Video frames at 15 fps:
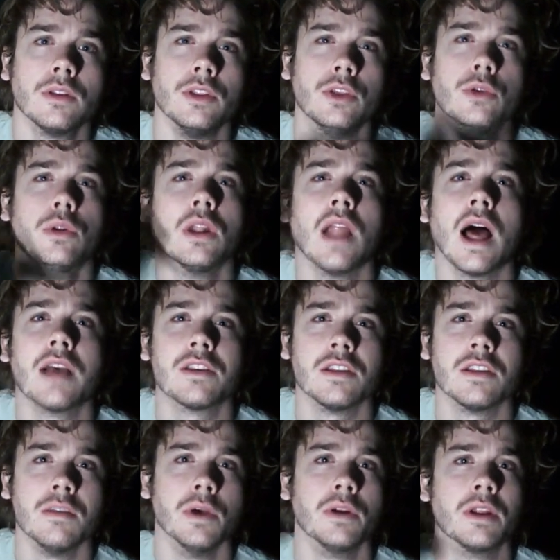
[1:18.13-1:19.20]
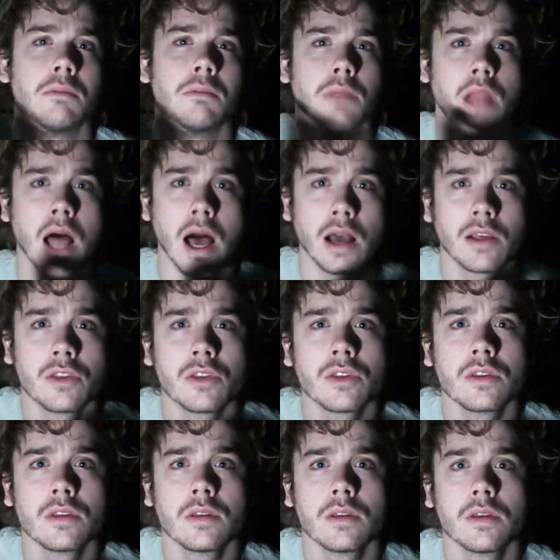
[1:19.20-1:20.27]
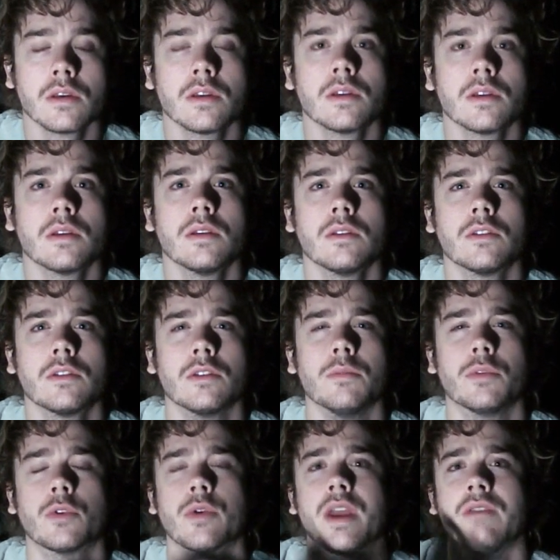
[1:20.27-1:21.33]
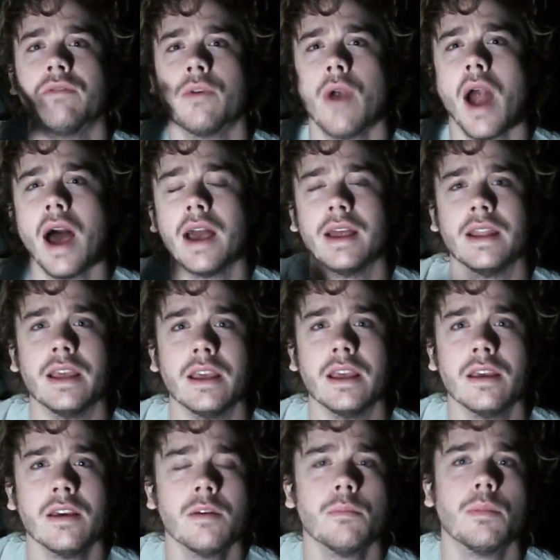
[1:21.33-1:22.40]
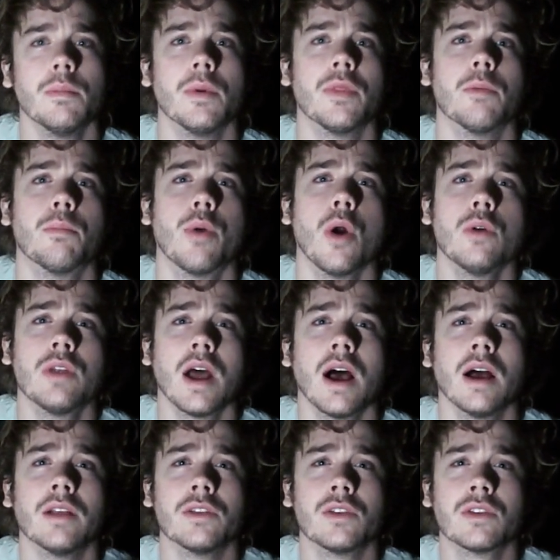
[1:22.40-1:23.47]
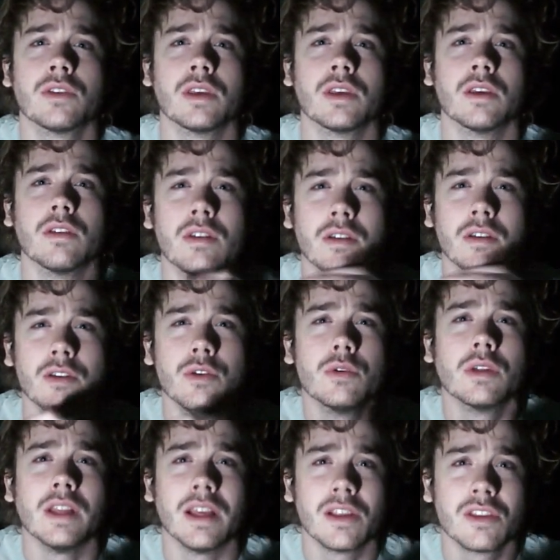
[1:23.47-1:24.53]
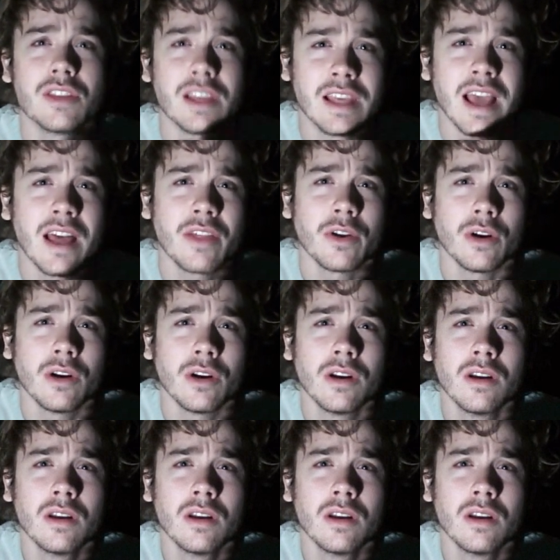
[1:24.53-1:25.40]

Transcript: utilizing the building blocks to create variety. But the protons, the nucleus together,